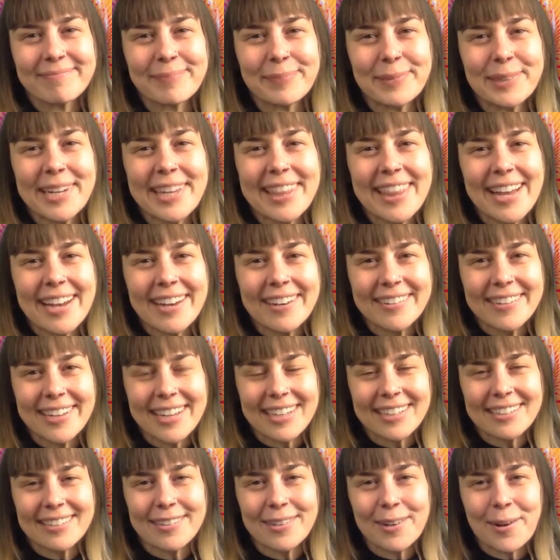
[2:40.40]
Breathe out
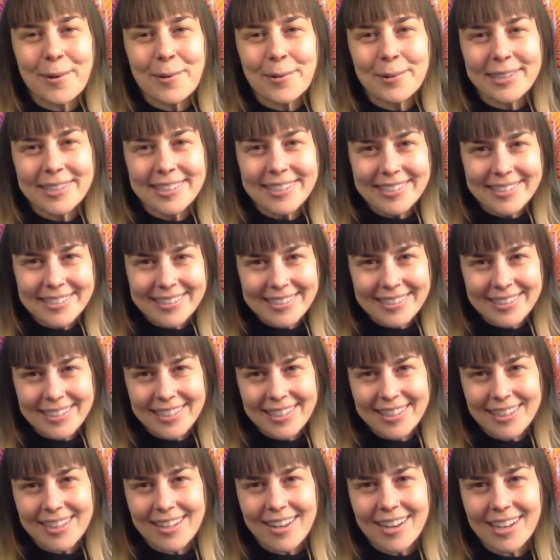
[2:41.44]
and notice the
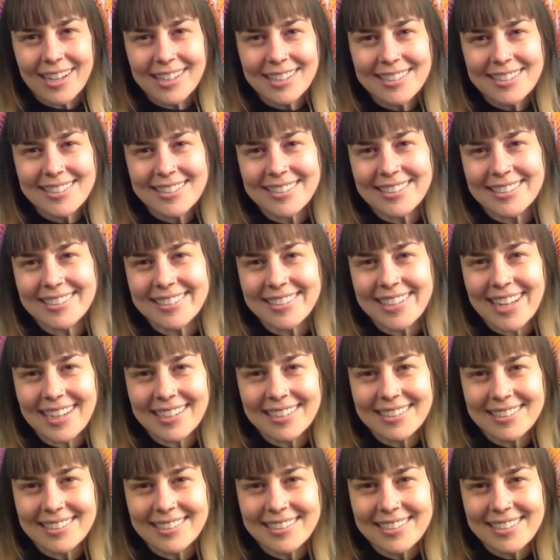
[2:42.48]
thoughts
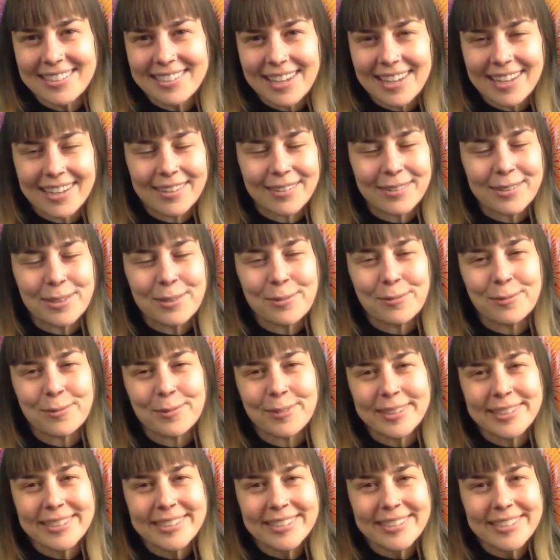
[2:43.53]
connected to how you
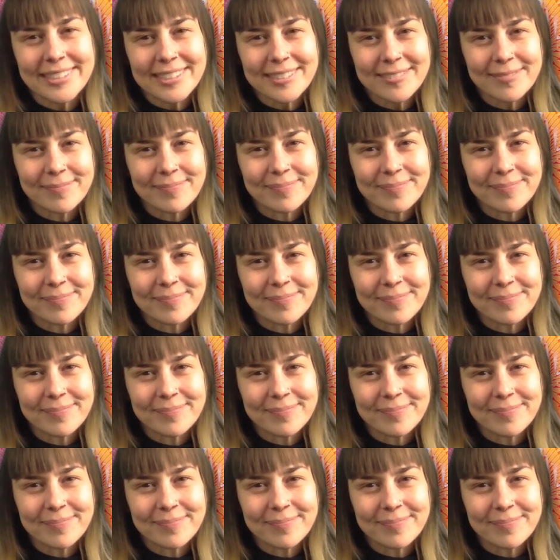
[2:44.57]
feel.